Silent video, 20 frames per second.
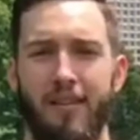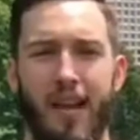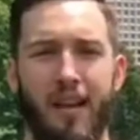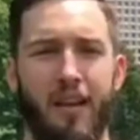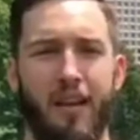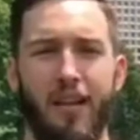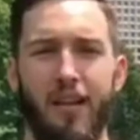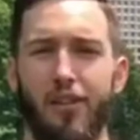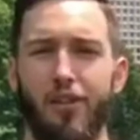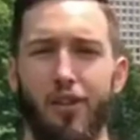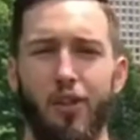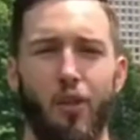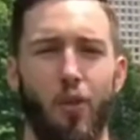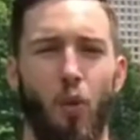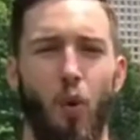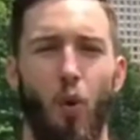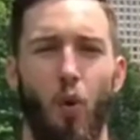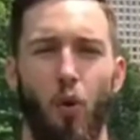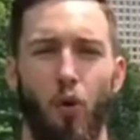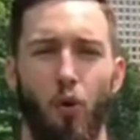tendon
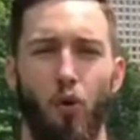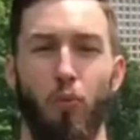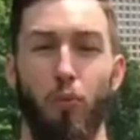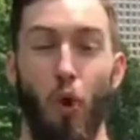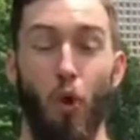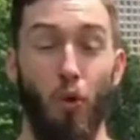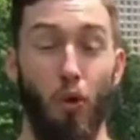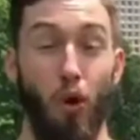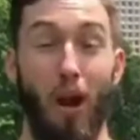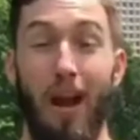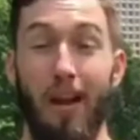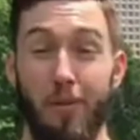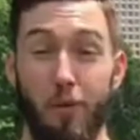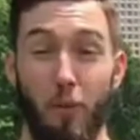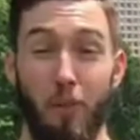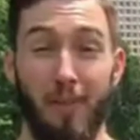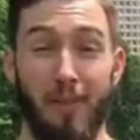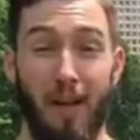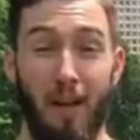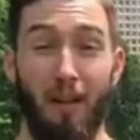issue, or you broke your
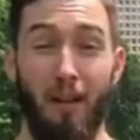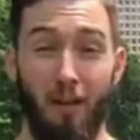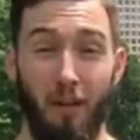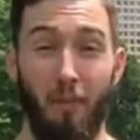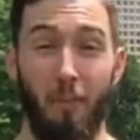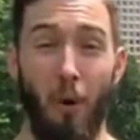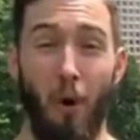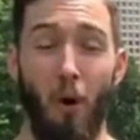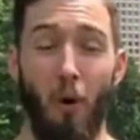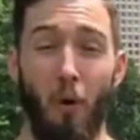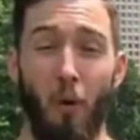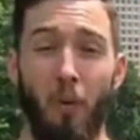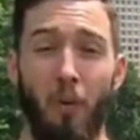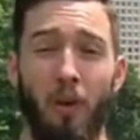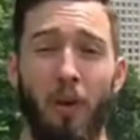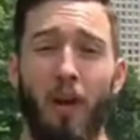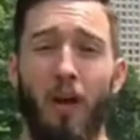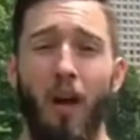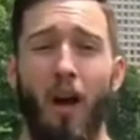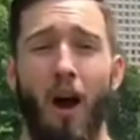actual patella, the
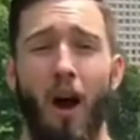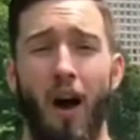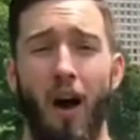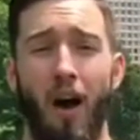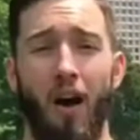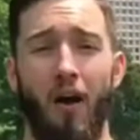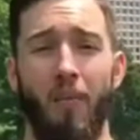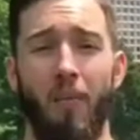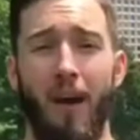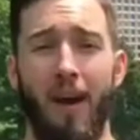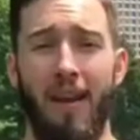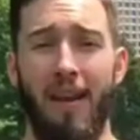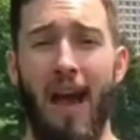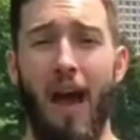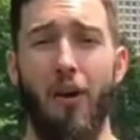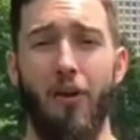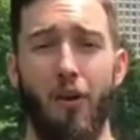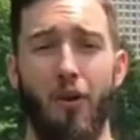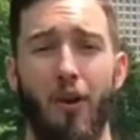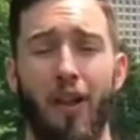bone, and
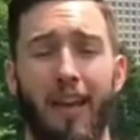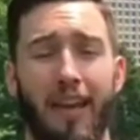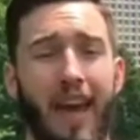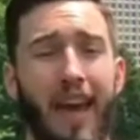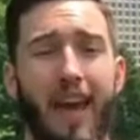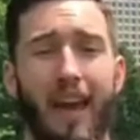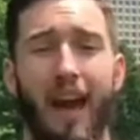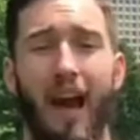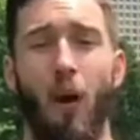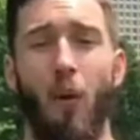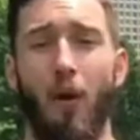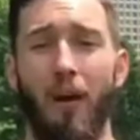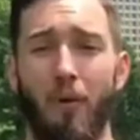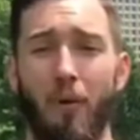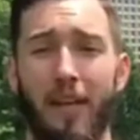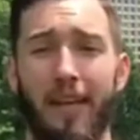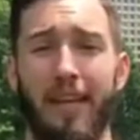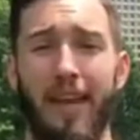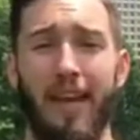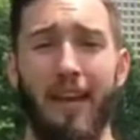now you're like, hey, I want
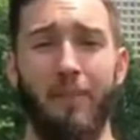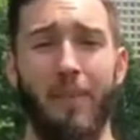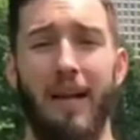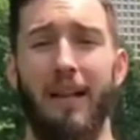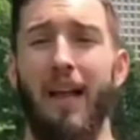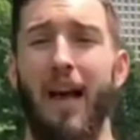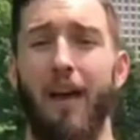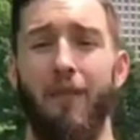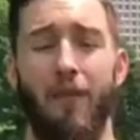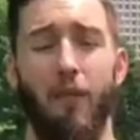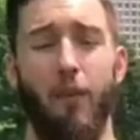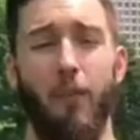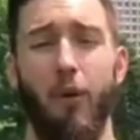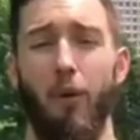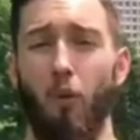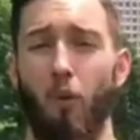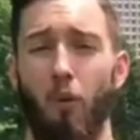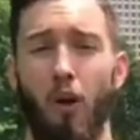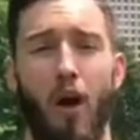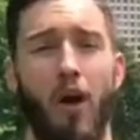to regain my life. I want to
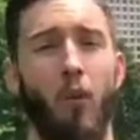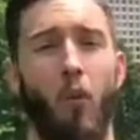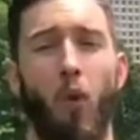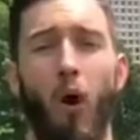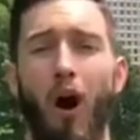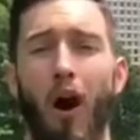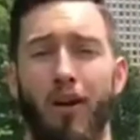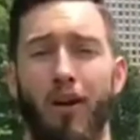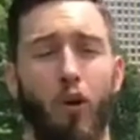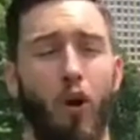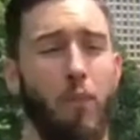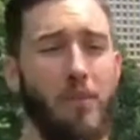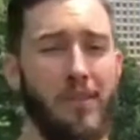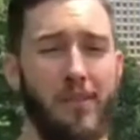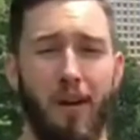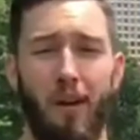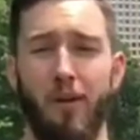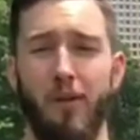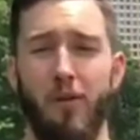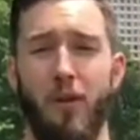be able to run, walk, go
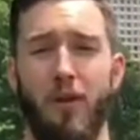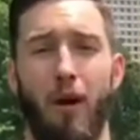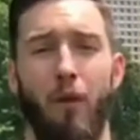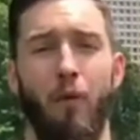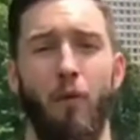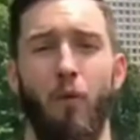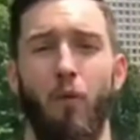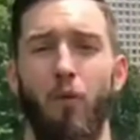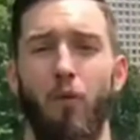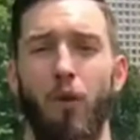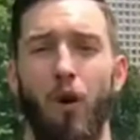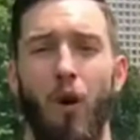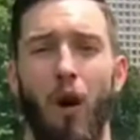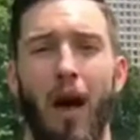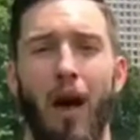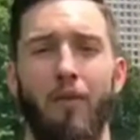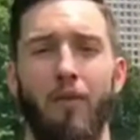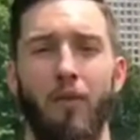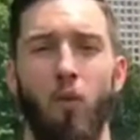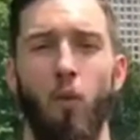upstairs without
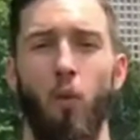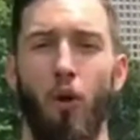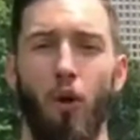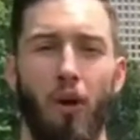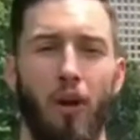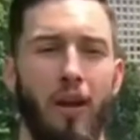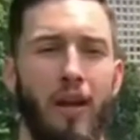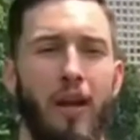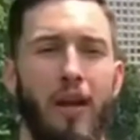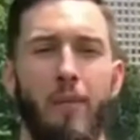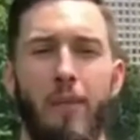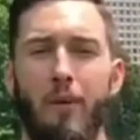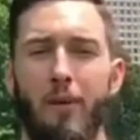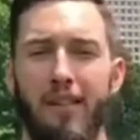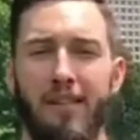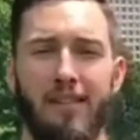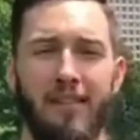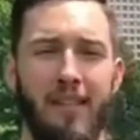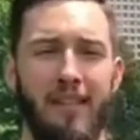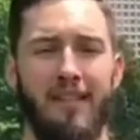having to worry, be
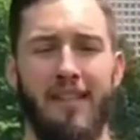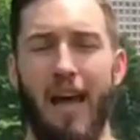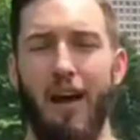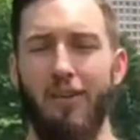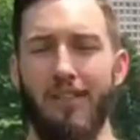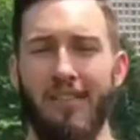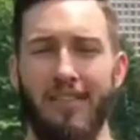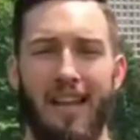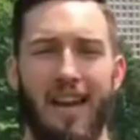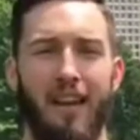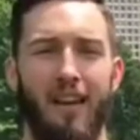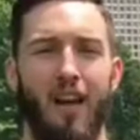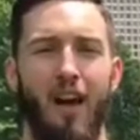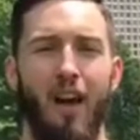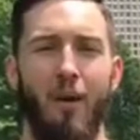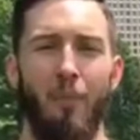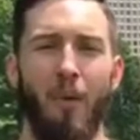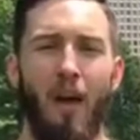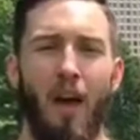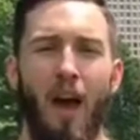able to sit down, stand
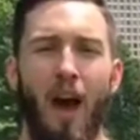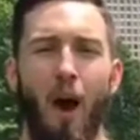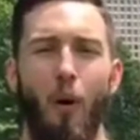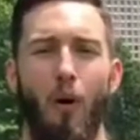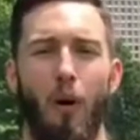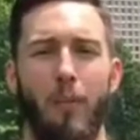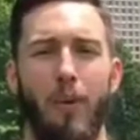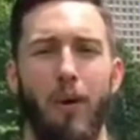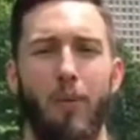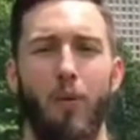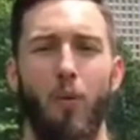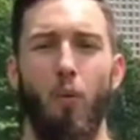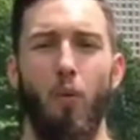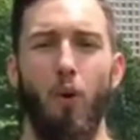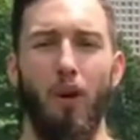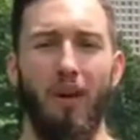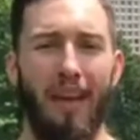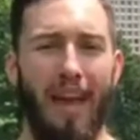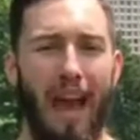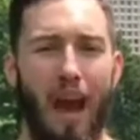up. I want to be able to
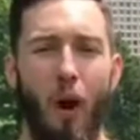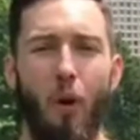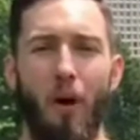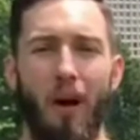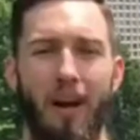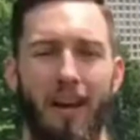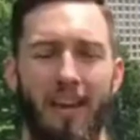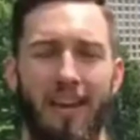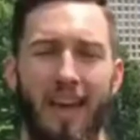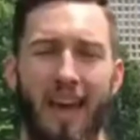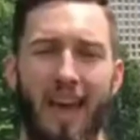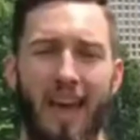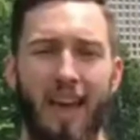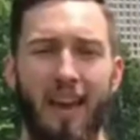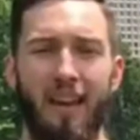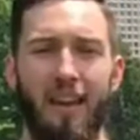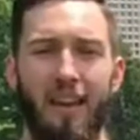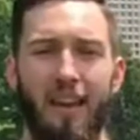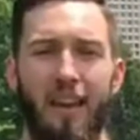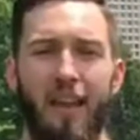work out
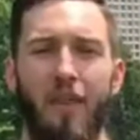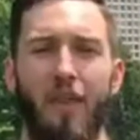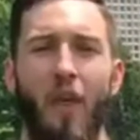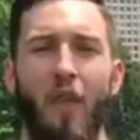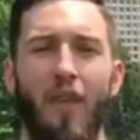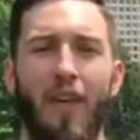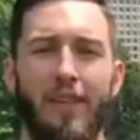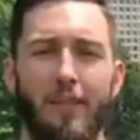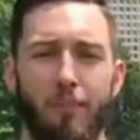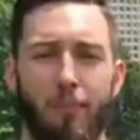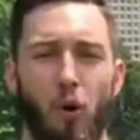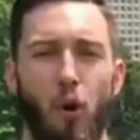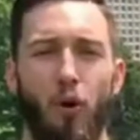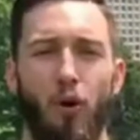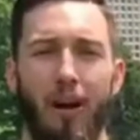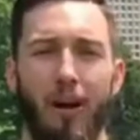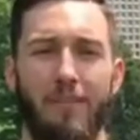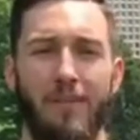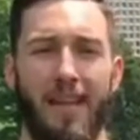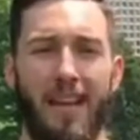again. Then this
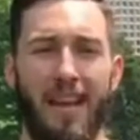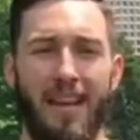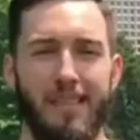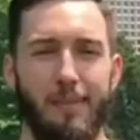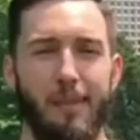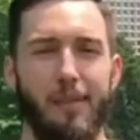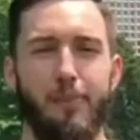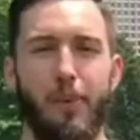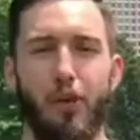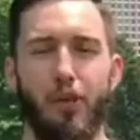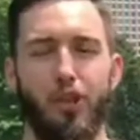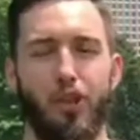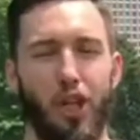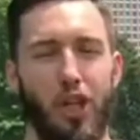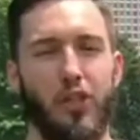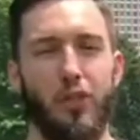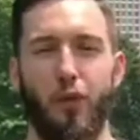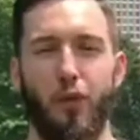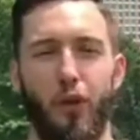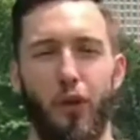program today is going to be built
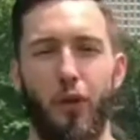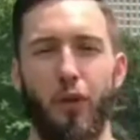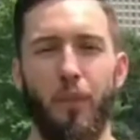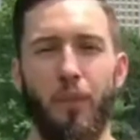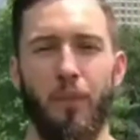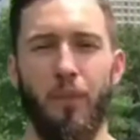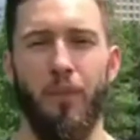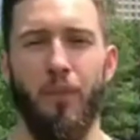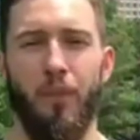just for you.